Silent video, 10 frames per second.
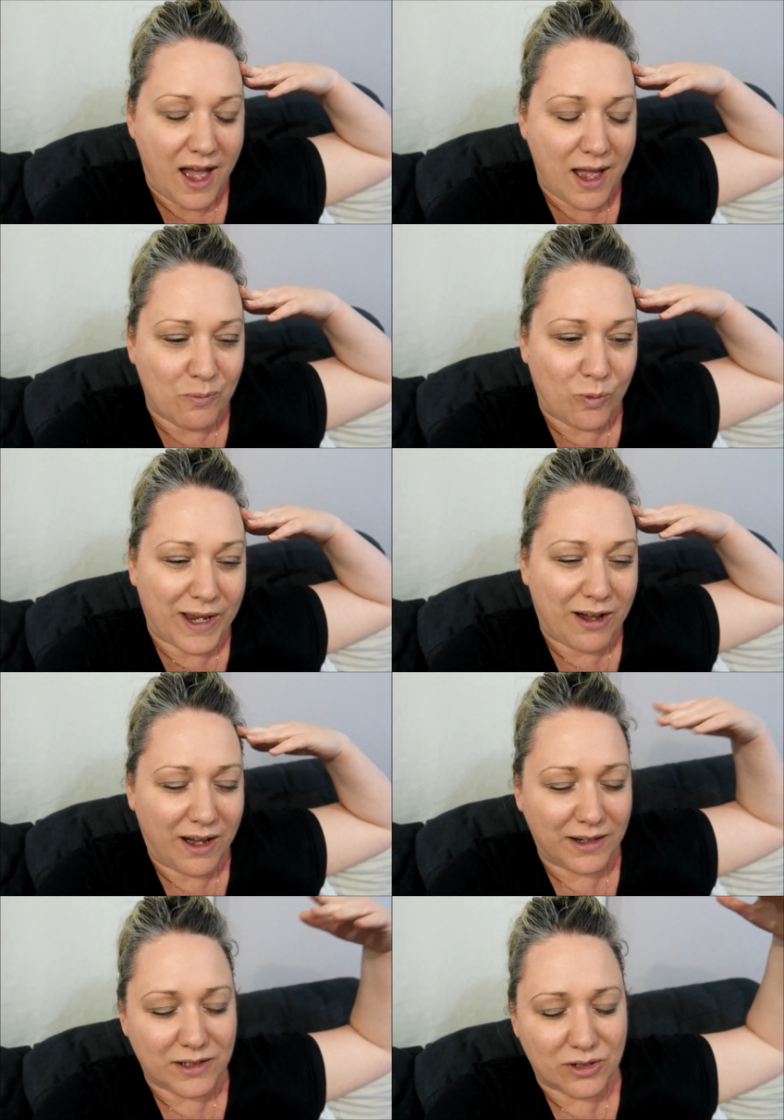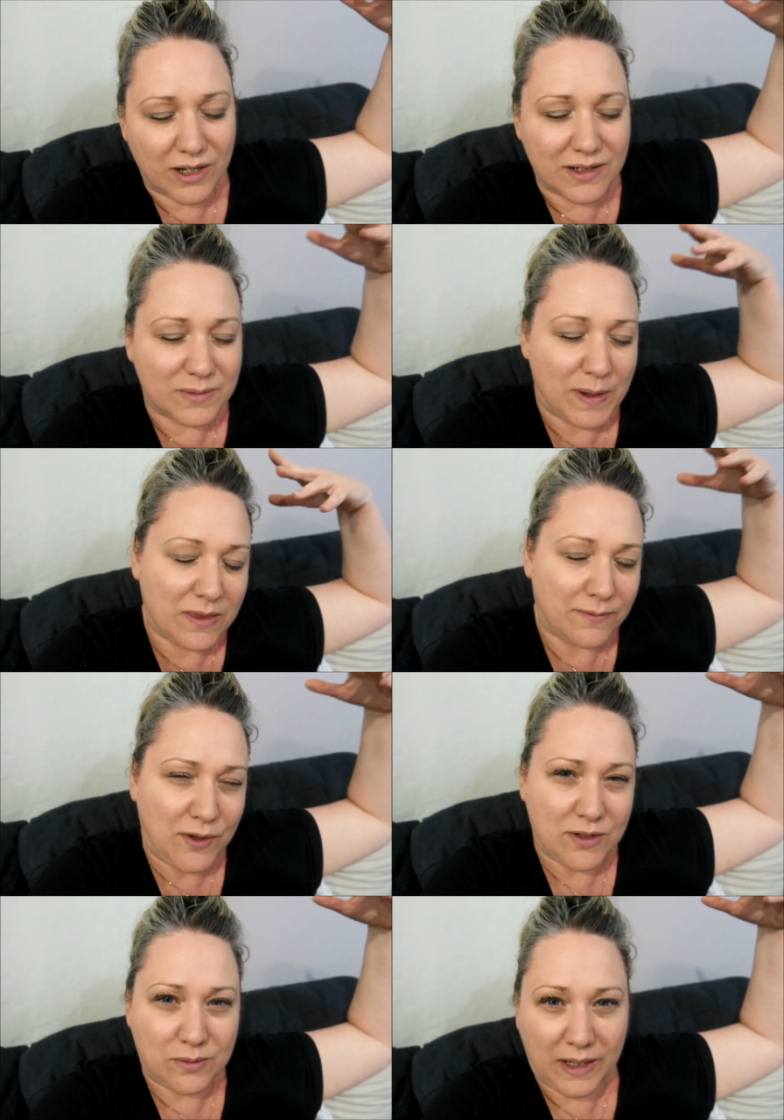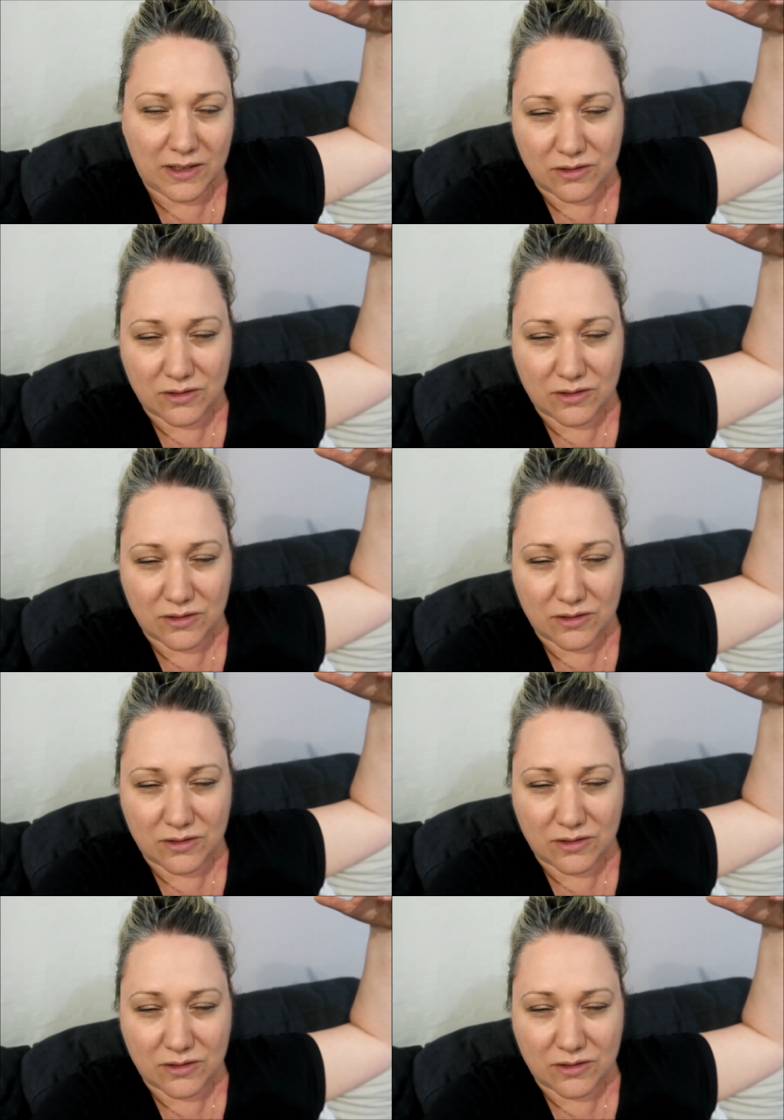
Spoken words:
We're kind of trying to spend the first week